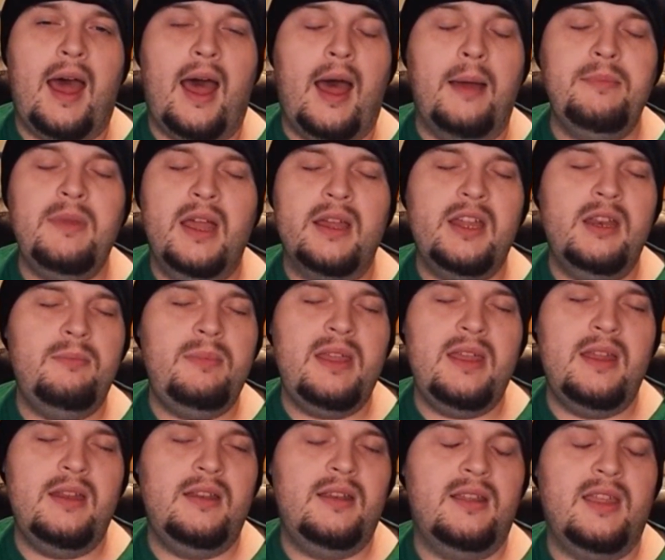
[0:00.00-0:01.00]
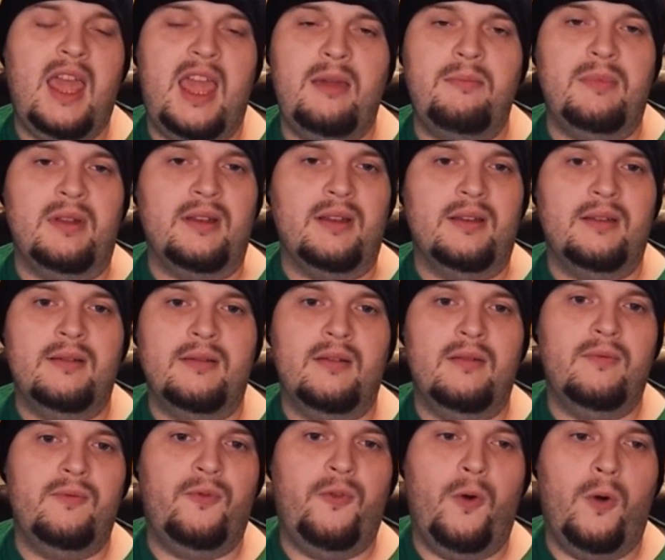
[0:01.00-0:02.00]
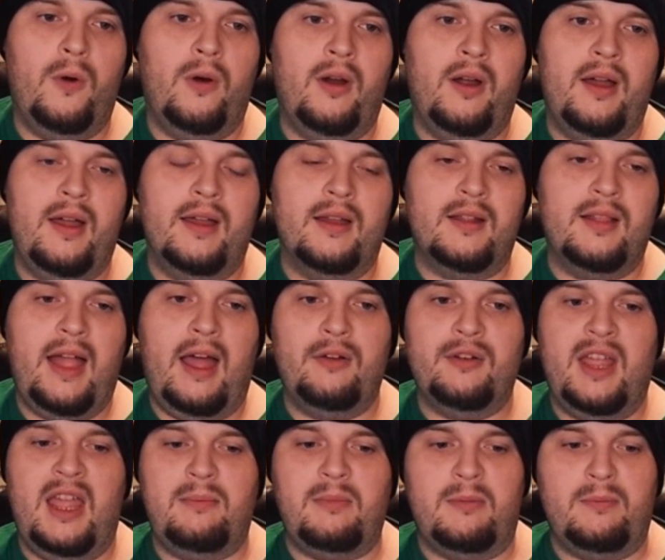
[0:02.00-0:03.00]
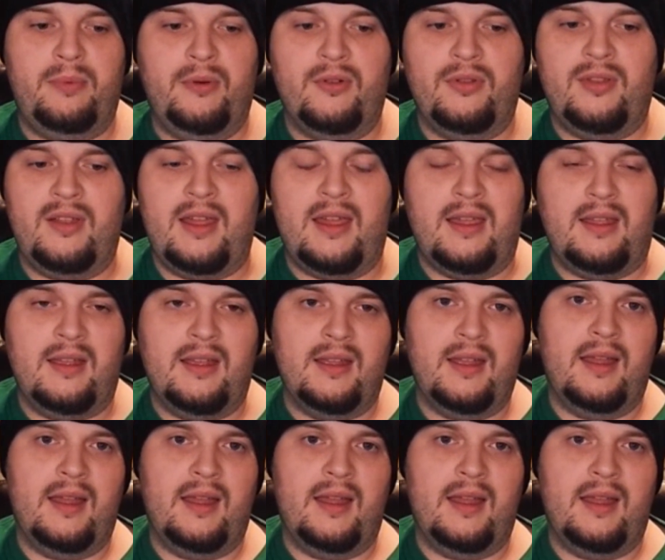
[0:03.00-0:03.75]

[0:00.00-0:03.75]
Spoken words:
I'm not going to be into gaming for cloud gaming per se.